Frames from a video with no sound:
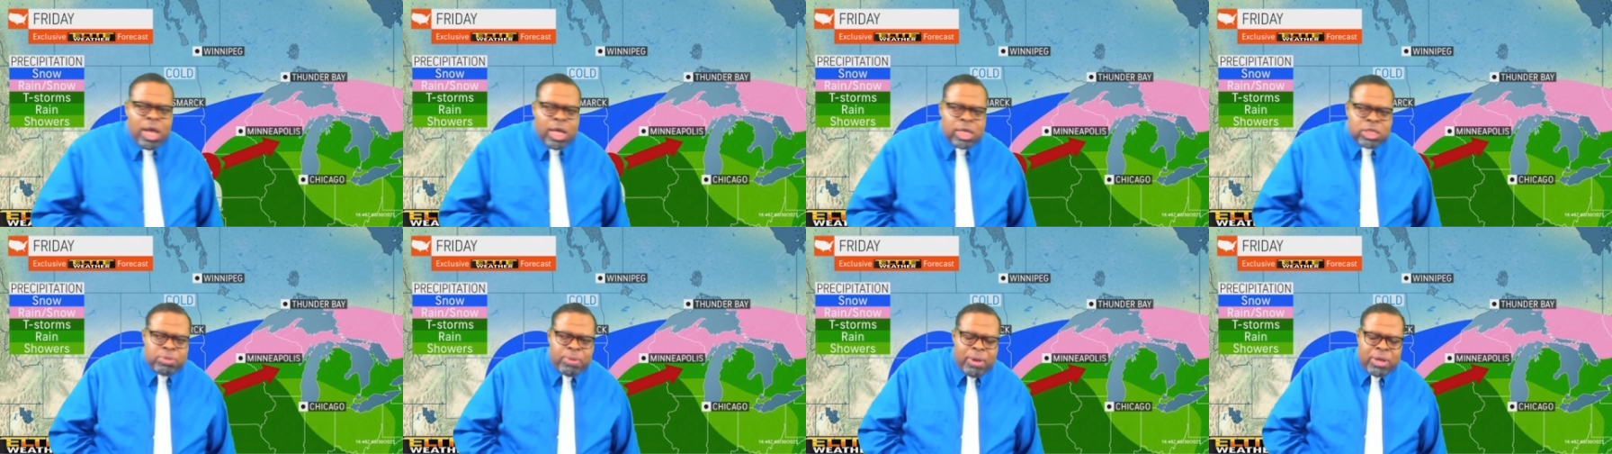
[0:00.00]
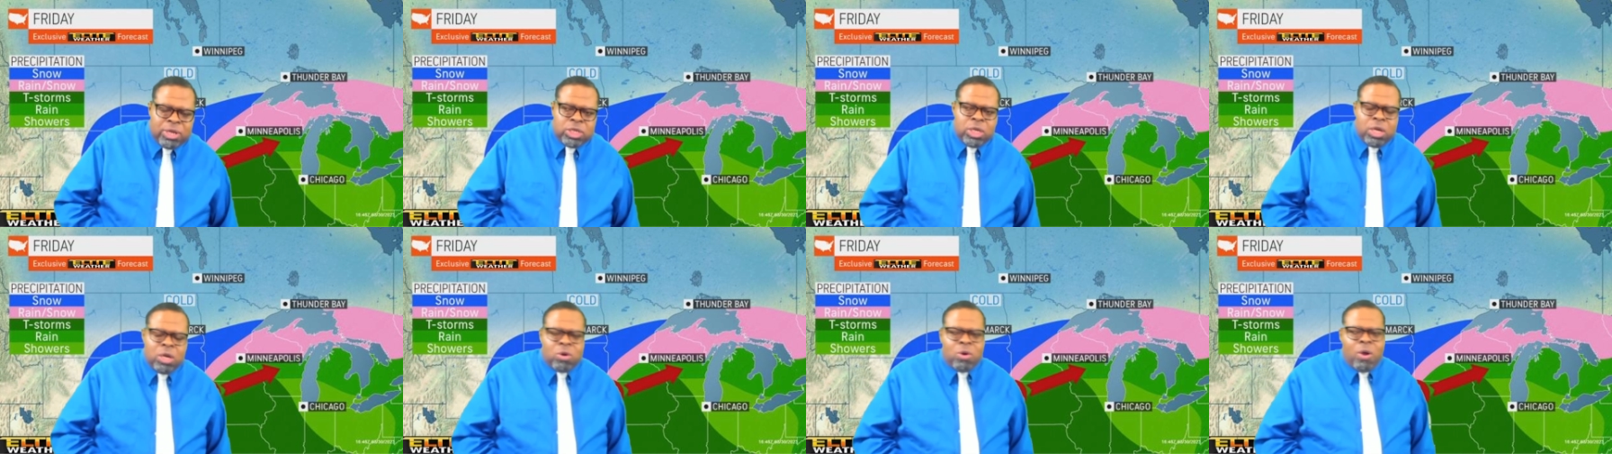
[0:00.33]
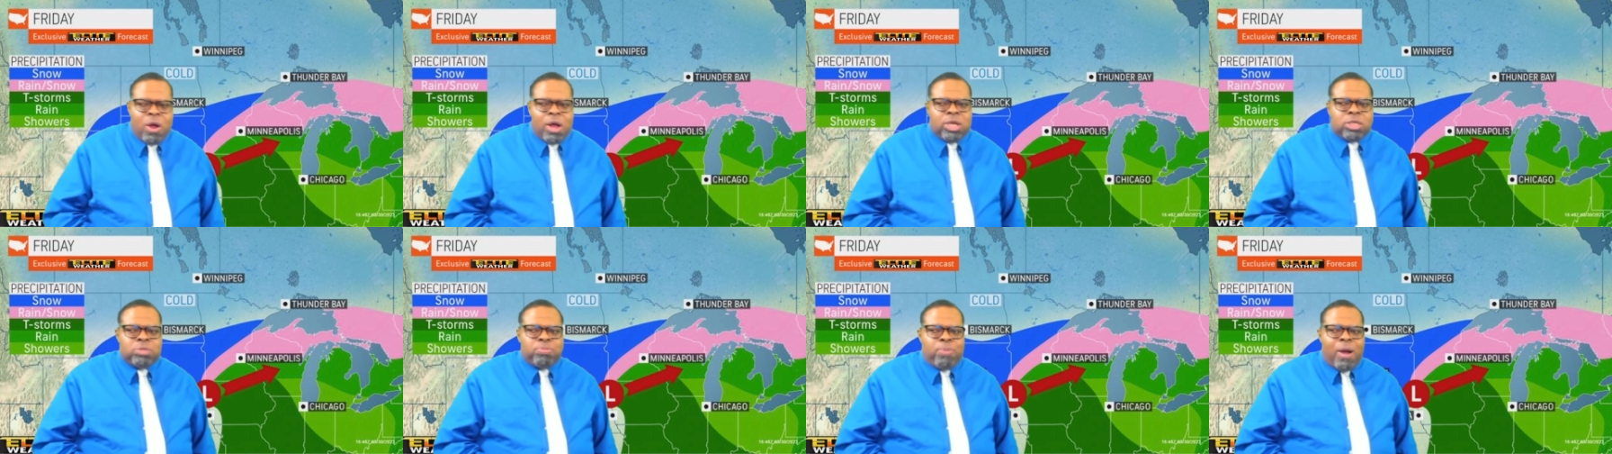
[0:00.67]
especially
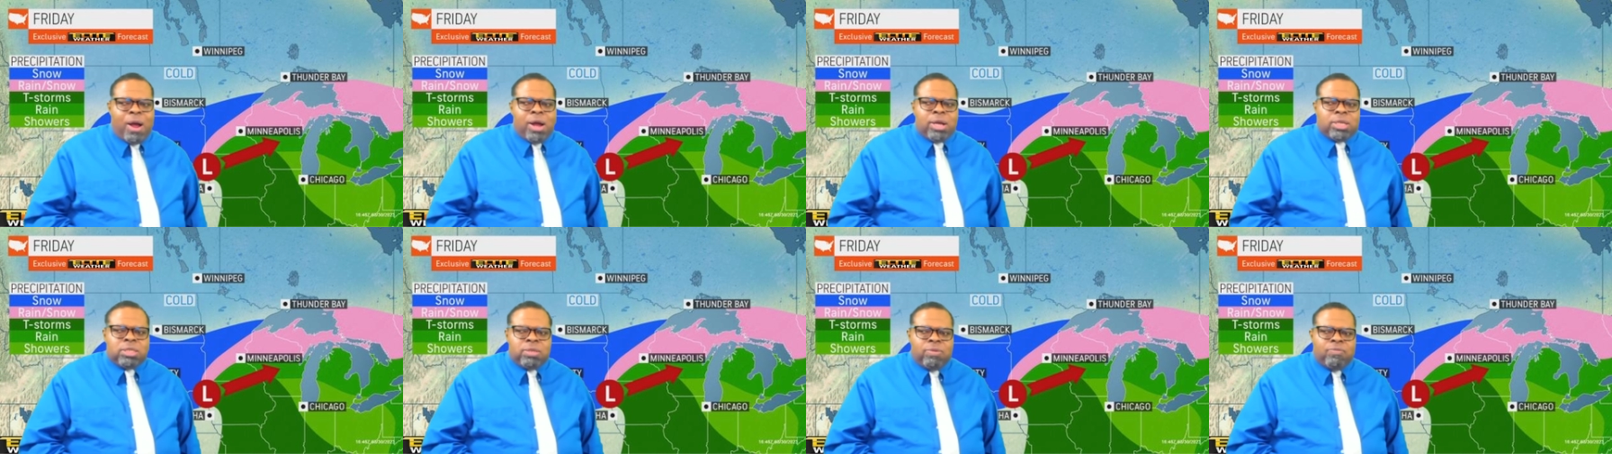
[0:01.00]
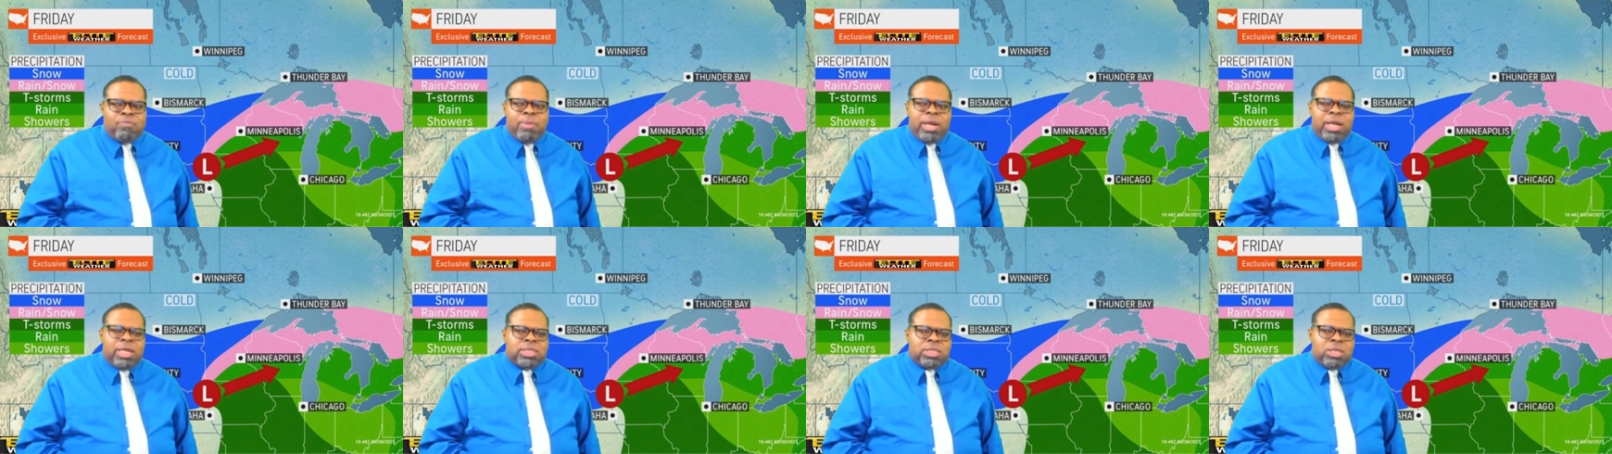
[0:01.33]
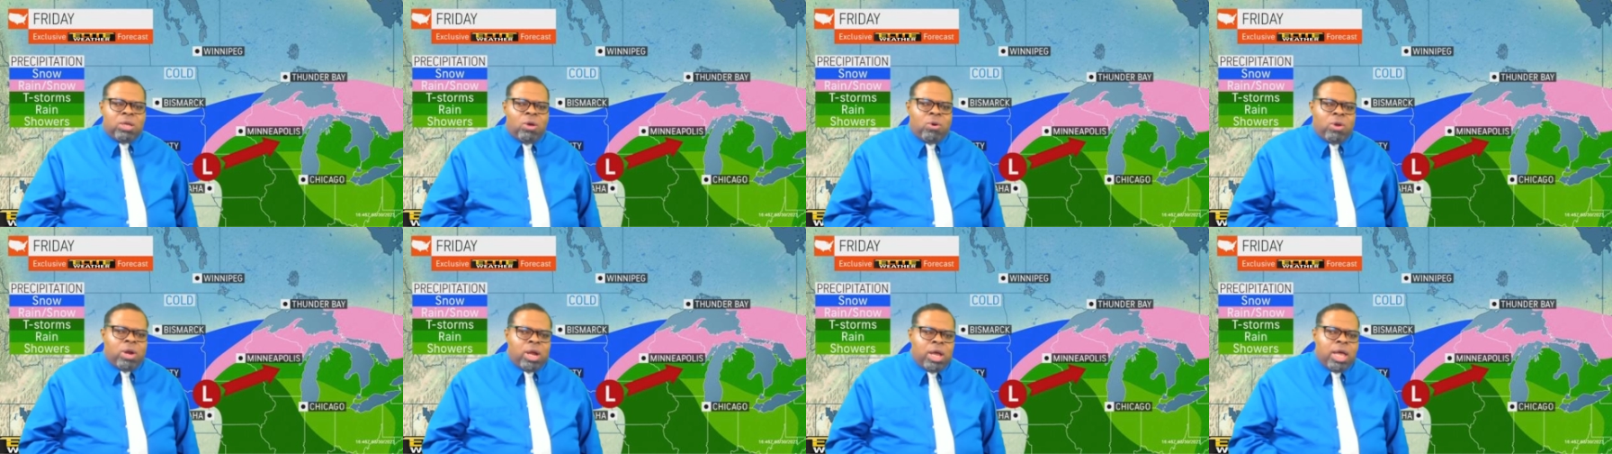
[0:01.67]
across parts of
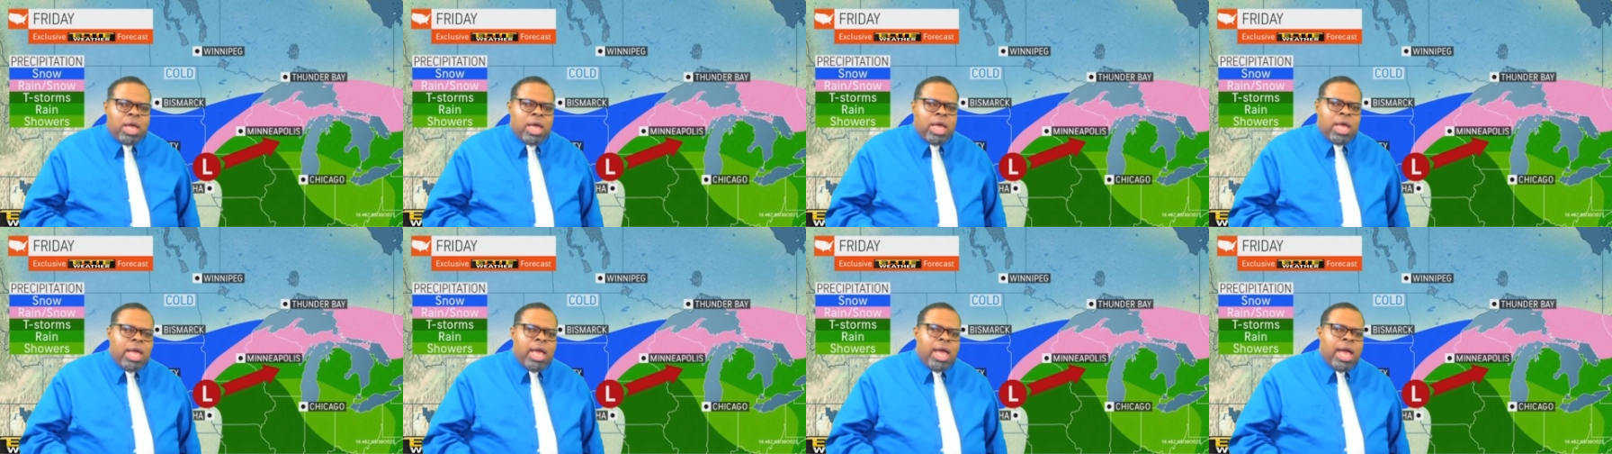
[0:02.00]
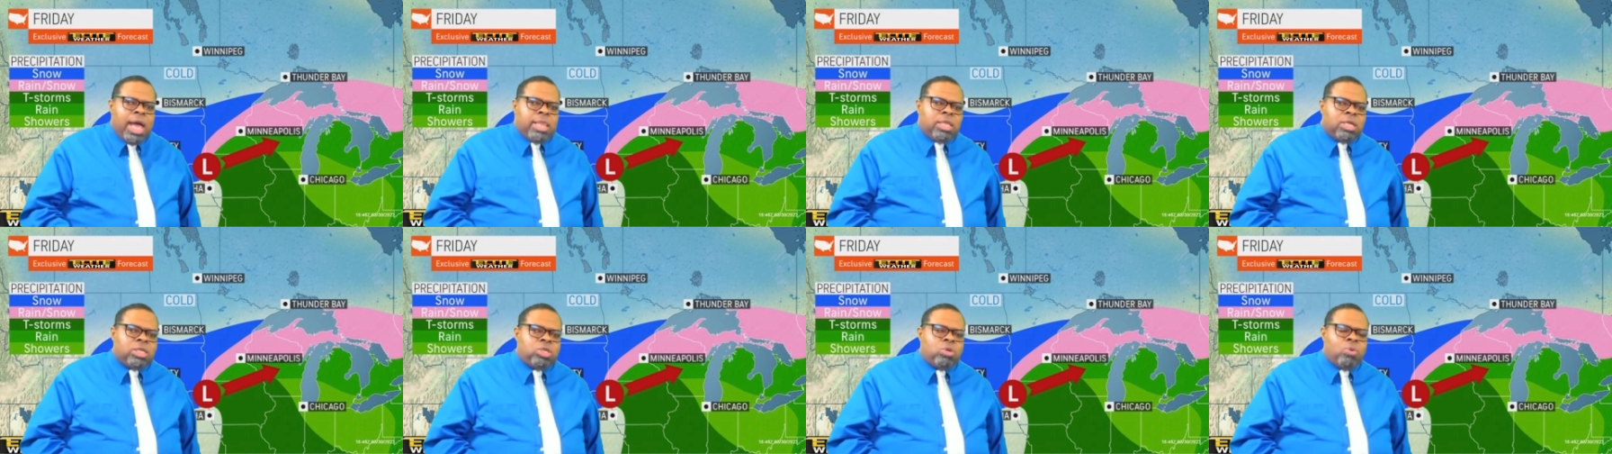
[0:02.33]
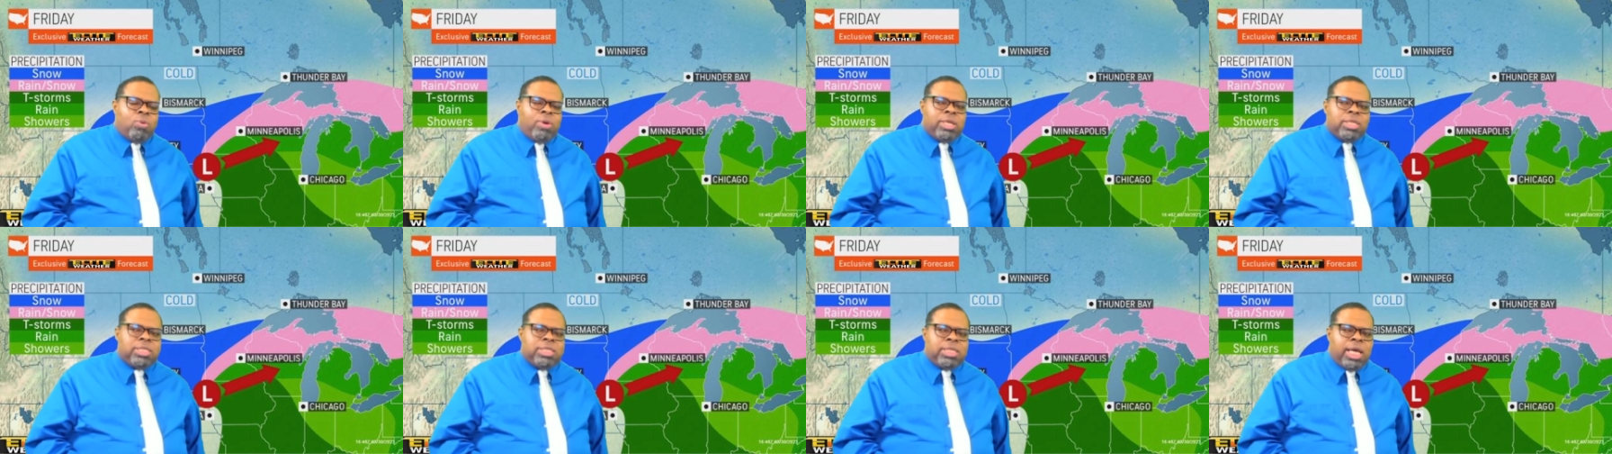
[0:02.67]
Minnesota and the
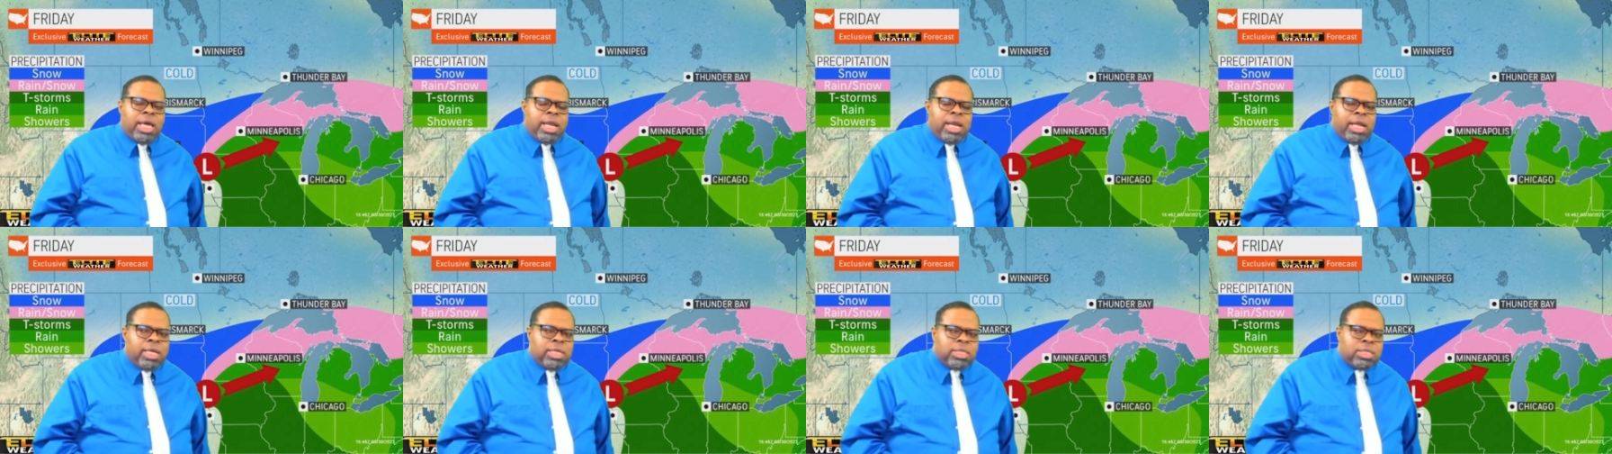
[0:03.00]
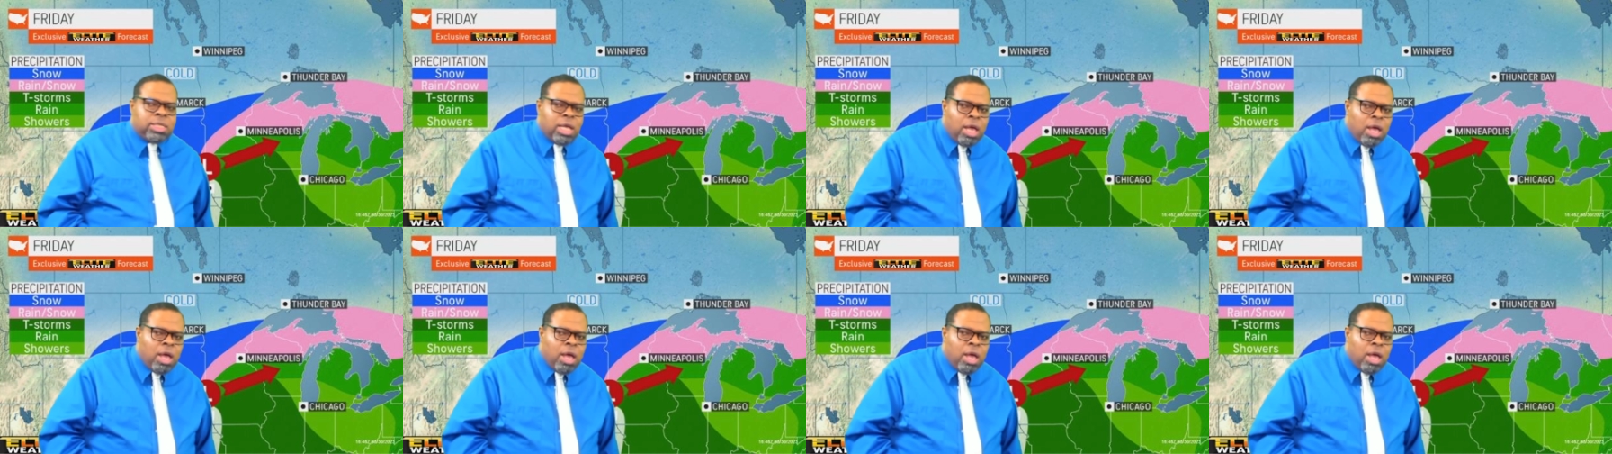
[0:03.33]
Twin Cities.